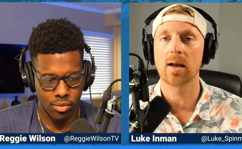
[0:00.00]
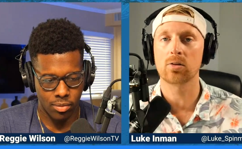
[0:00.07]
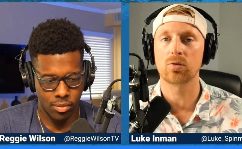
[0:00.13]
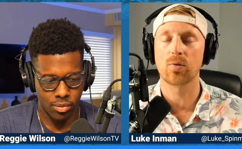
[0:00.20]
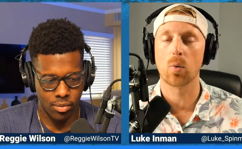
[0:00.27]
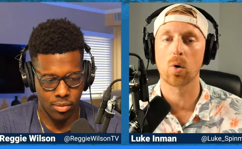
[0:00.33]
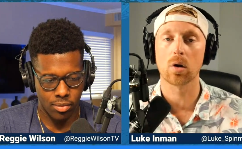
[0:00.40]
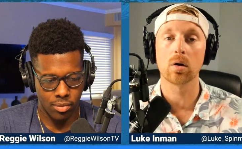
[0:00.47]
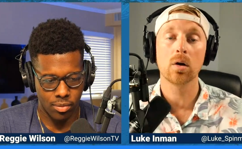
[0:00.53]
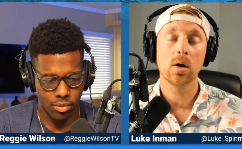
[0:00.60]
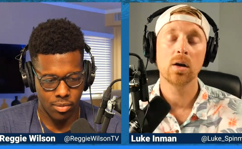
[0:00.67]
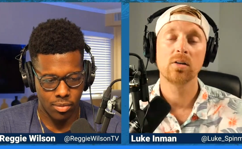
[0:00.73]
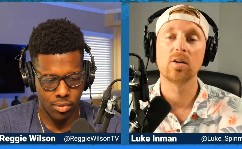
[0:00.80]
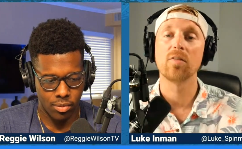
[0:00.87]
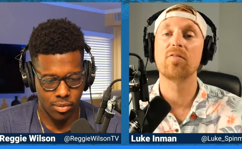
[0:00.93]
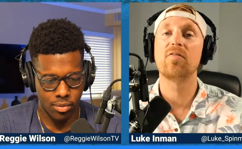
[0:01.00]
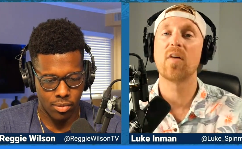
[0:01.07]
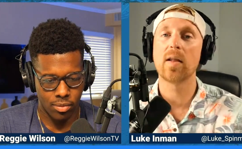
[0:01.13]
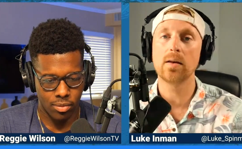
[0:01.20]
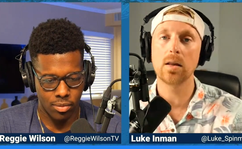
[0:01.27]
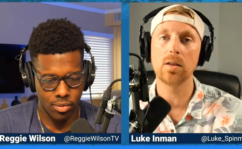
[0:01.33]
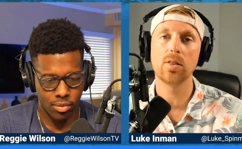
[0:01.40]
Speaker 1: for
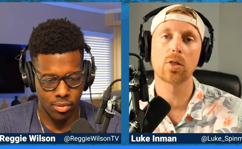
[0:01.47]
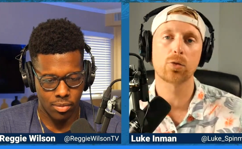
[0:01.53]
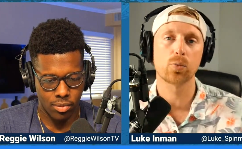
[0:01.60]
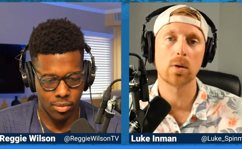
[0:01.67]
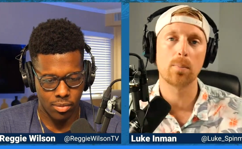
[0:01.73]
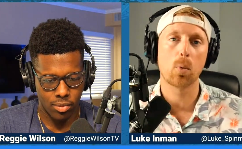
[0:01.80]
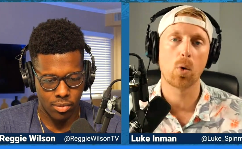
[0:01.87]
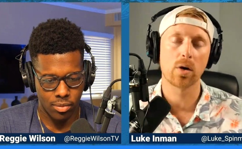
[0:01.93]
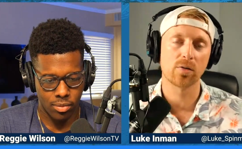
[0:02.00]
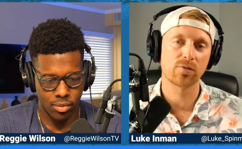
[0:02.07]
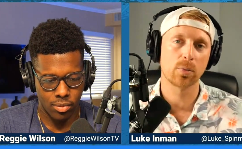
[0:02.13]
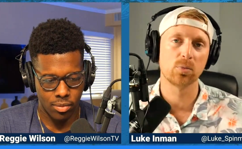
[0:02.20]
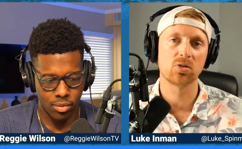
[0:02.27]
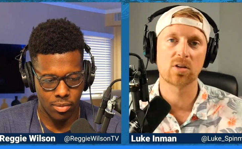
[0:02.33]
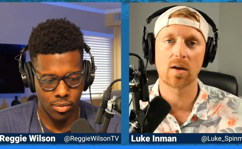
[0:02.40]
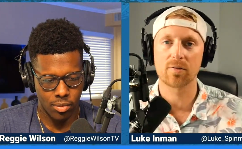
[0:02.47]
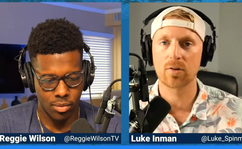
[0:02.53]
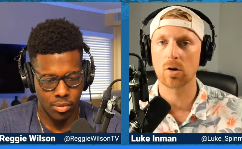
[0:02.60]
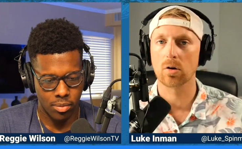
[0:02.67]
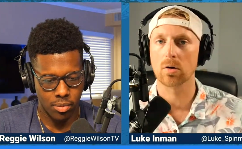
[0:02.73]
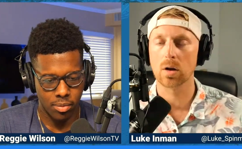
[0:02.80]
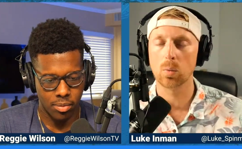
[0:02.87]
defending the three pointer from Steph
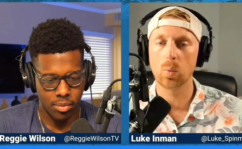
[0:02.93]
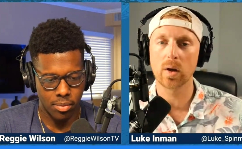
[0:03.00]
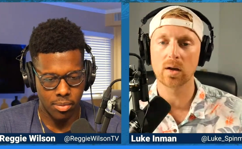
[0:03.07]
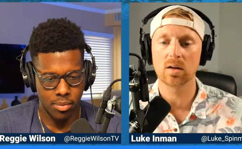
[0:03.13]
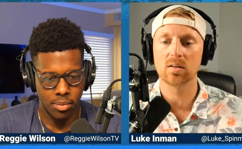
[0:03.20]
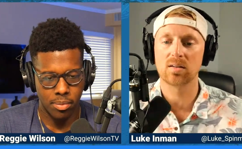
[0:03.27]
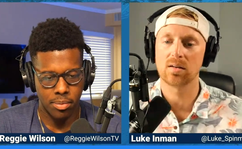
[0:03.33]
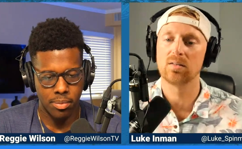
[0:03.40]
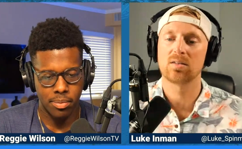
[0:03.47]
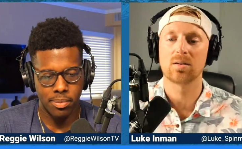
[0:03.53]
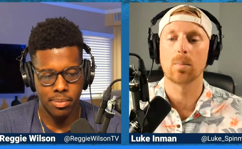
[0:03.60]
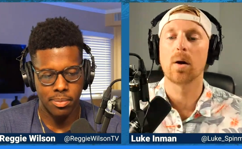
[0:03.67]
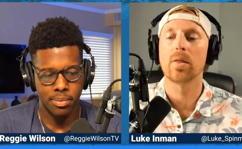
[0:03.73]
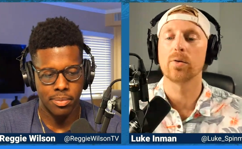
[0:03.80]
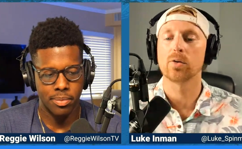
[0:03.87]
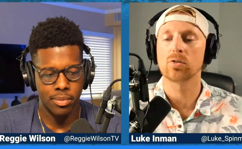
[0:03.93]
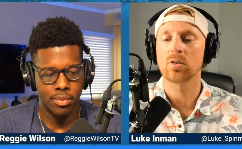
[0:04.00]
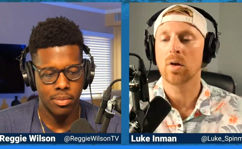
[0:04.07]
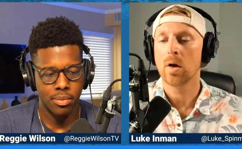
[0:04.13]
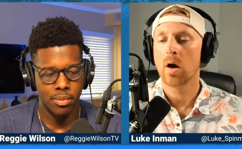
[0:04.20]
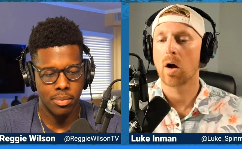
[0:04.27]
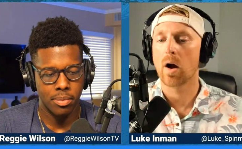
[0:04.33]
Curry, Wiggins, and some others.
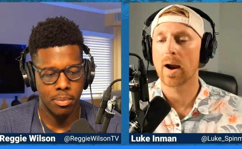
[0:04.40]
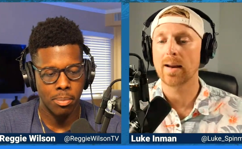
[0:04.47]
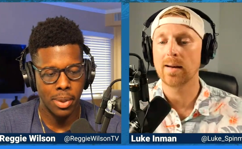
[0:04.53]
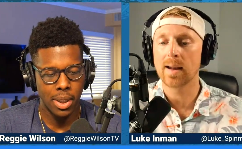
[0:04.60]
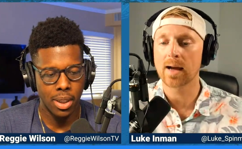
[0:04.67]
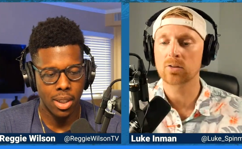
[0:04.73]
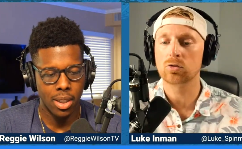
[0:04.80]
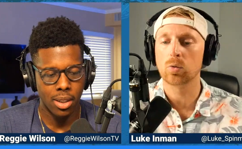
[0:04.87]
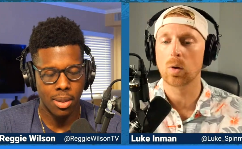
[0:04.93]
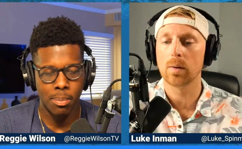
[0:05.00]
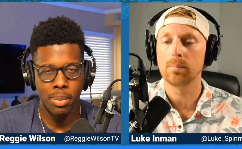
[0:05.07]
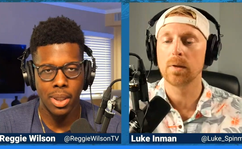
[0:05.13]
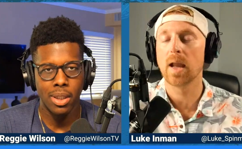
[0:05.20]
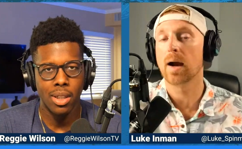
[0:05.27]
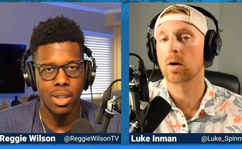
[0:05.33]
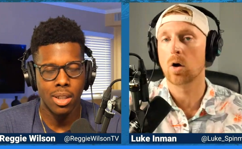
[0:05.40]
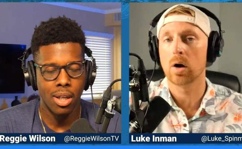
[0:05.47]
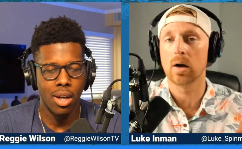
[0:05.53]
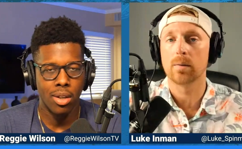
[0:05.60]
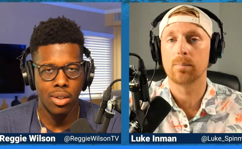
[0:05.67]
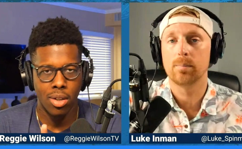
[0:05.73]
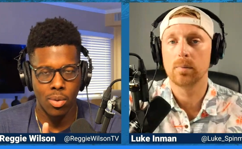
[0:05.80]
All right, but look, next one. But look, yeah, hold ahead.
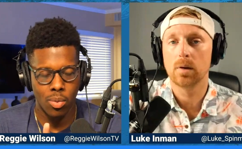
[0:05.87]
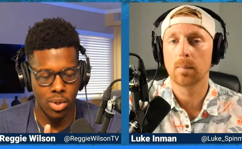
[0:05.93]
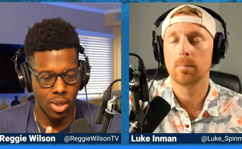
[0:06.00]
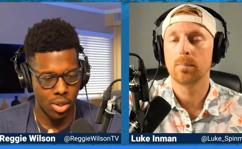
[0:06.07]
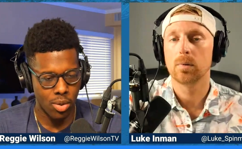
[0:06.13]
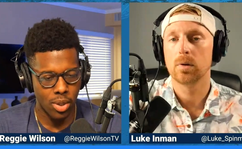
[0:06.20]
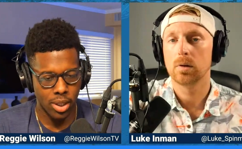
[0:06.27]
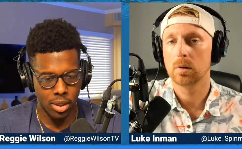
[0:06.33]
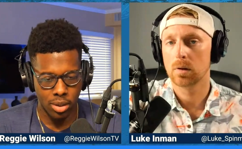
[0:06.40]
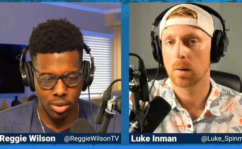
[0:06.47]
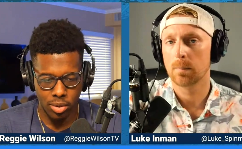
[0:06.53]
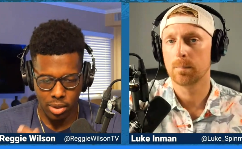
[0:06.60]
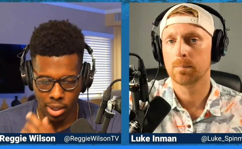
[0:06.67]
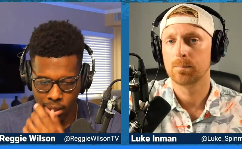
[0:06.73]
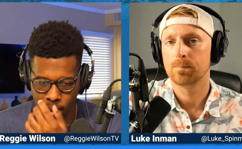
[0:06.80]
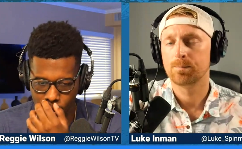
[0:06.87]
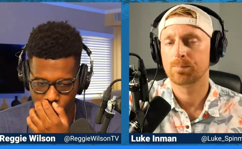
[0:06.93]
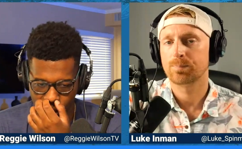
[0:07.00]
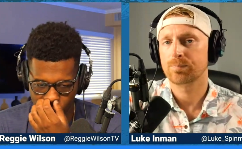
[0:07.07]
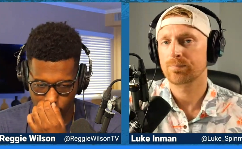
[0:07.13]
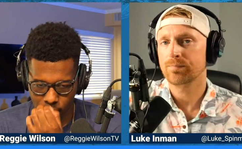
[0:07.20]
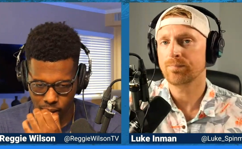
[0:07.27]
on real
Speaker 2: quick, Luke. Yep.
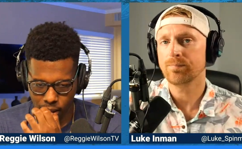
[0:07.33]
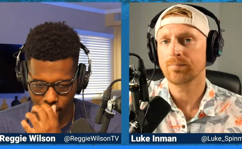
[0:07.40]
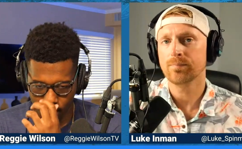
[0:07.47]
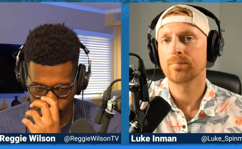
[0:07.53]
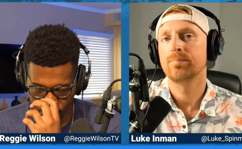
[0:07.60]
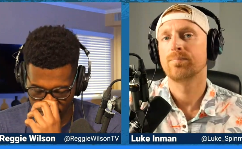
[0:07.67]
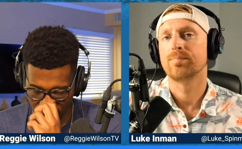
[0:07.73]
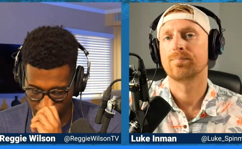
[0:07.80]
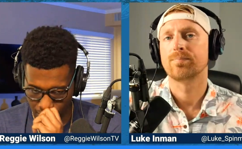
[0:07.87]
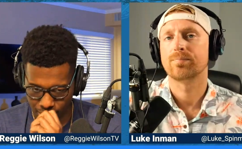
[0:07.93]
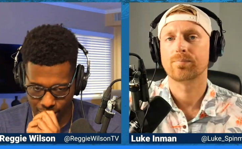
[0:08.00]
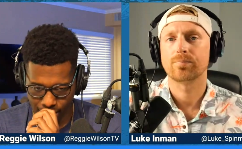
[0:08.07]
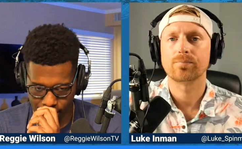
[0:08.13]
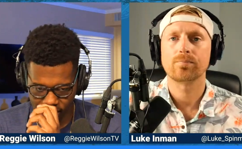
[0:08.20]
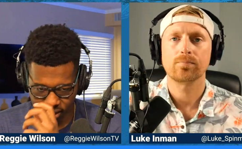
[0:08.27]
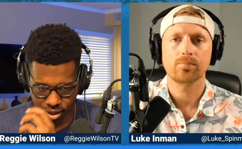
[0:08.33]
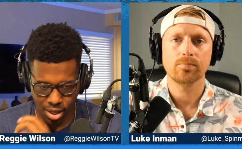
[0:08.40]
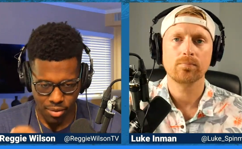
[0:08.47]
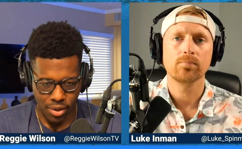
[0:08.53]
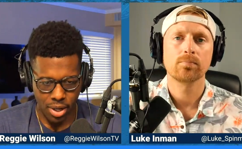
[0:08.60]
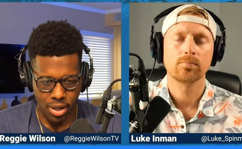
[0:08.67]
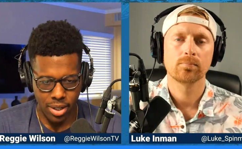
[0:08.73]
I'm looking at Steph
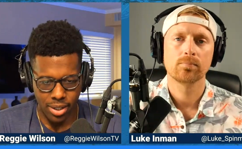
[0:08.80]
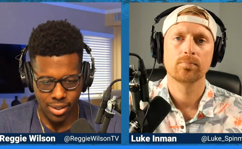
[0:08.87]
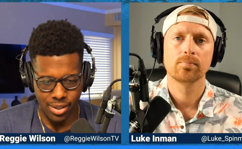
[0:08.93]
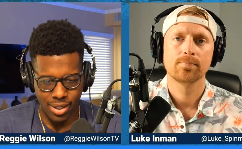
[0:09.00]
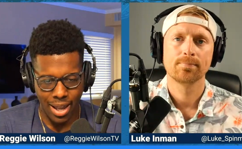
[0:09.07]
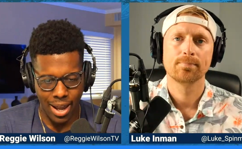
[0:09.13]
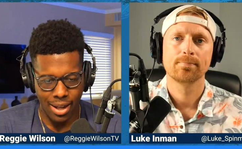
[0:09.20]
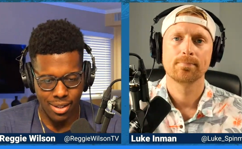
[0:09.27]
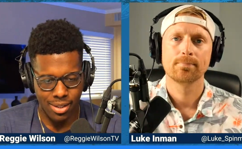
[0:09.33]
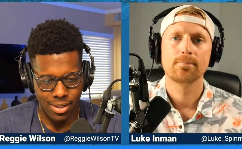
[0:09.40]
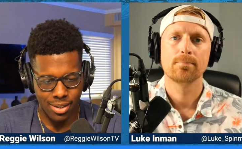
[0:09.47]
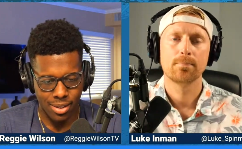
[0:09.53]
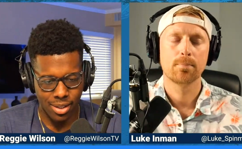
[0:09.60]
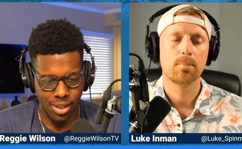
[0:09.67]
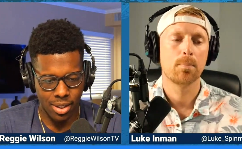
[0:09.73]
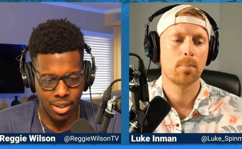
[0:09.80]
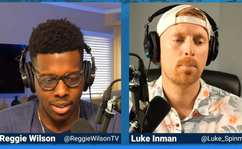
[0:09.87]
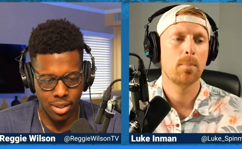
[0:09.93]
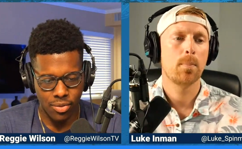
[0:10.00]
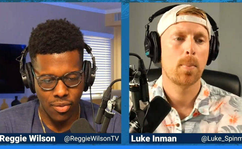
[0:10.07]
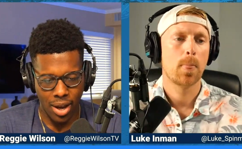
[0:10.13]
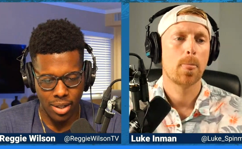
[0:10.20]
Curry's stats in mm -hmm. these mm-hmm.
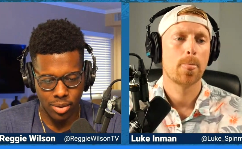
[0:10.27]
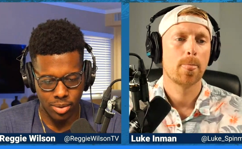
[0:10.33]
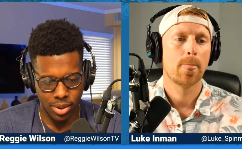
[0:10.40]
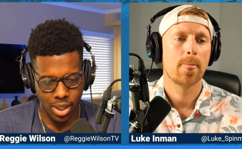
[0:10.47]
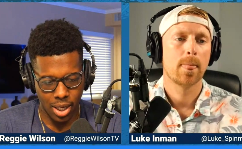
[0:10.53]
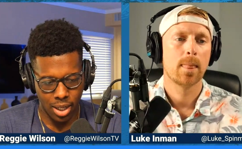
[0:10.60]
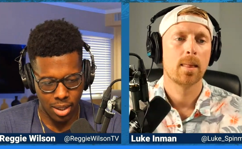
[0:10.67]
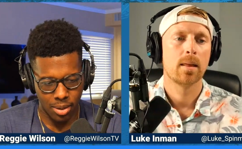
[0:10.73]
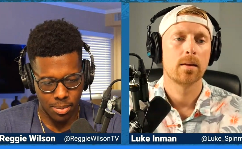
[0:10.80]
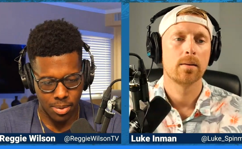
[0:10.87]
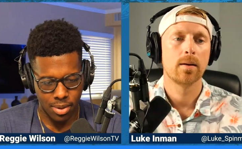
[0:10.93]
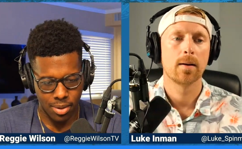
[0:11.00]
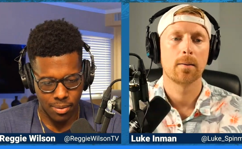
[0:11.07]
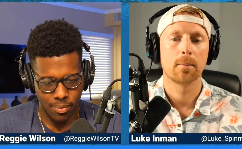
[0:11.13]
finals games. Yeah.